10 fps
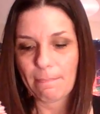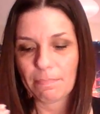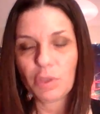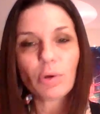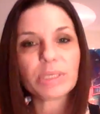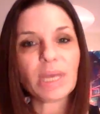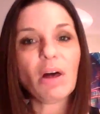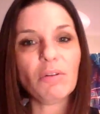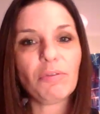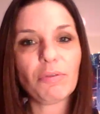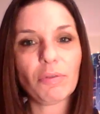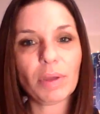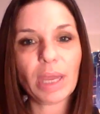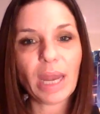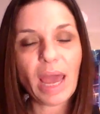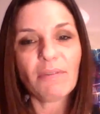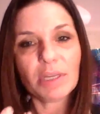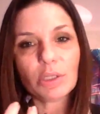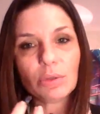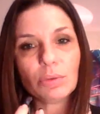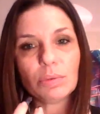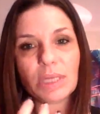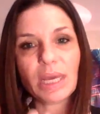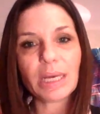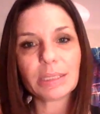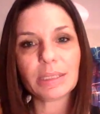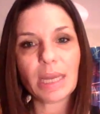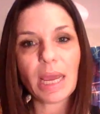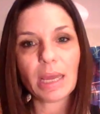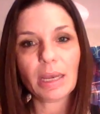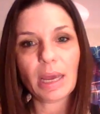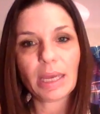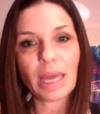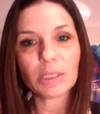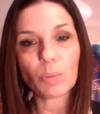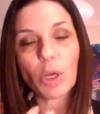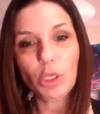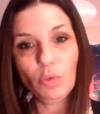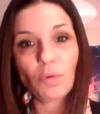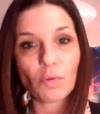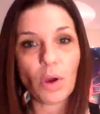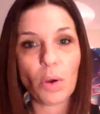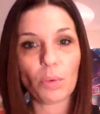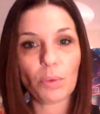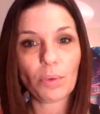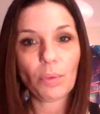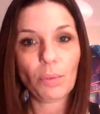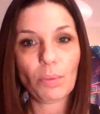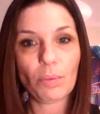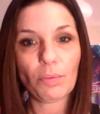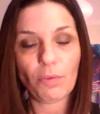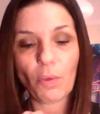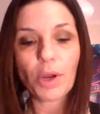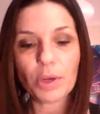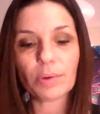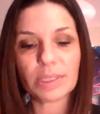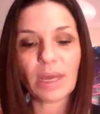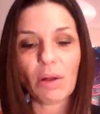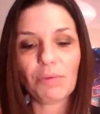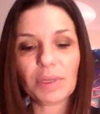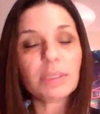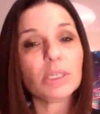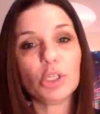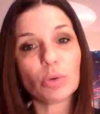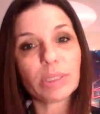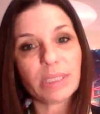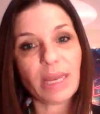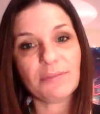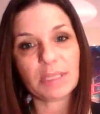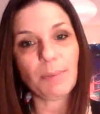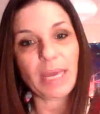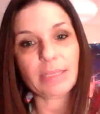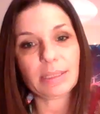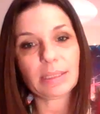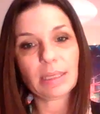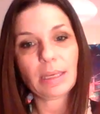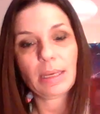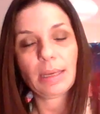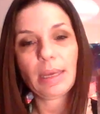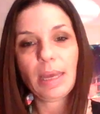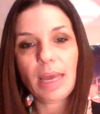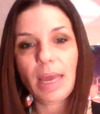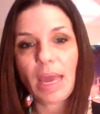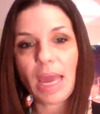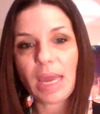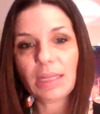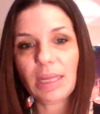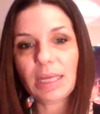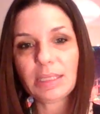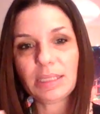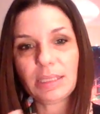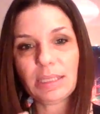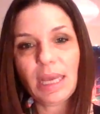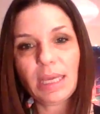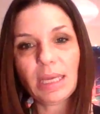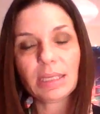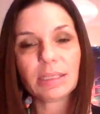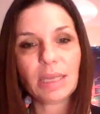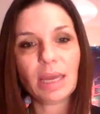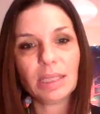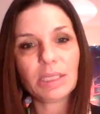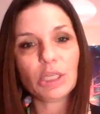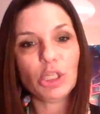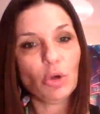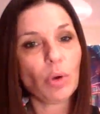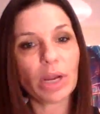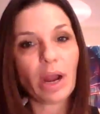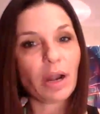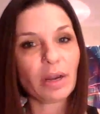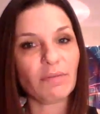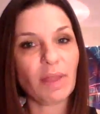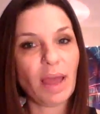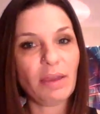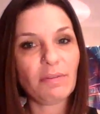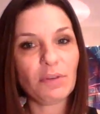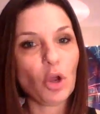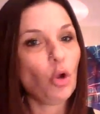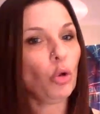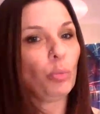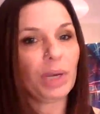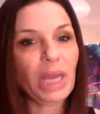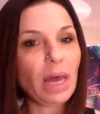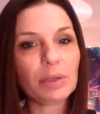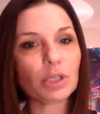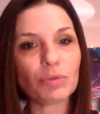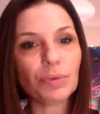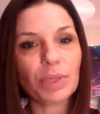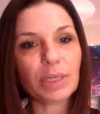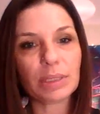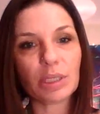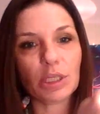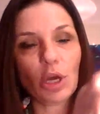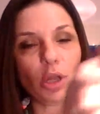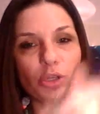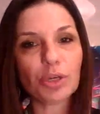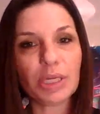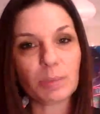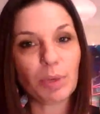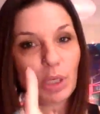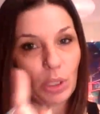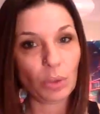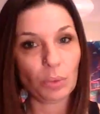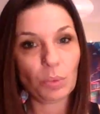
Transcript: yourself and having to take a stand against what you've grown for yourself. This is your safe space. And it's taking a stand. This is your garden of life. Nobody else grew this to tall trees but you.